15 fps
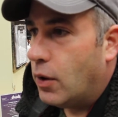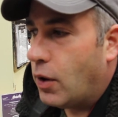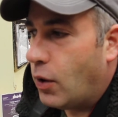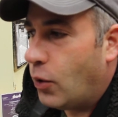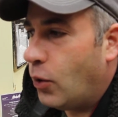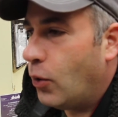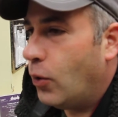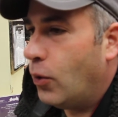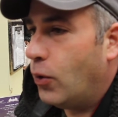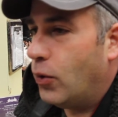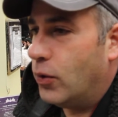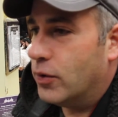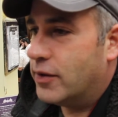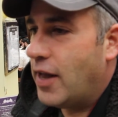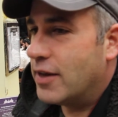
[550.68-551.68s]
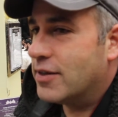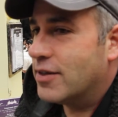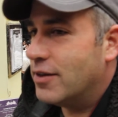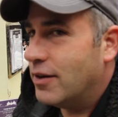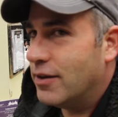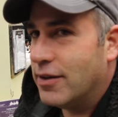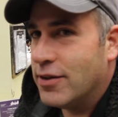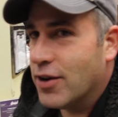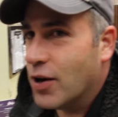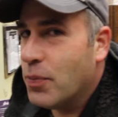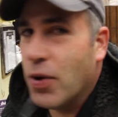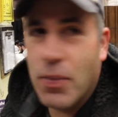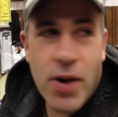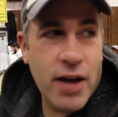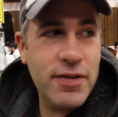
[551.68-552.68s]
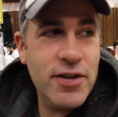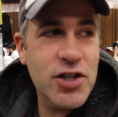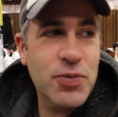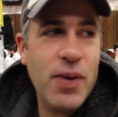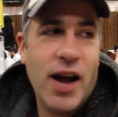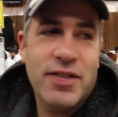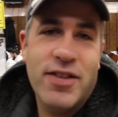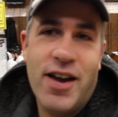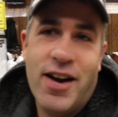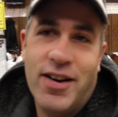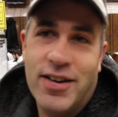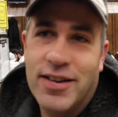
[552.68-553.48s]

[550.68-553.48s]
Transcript: Oh, you're gonna put me on the spot there.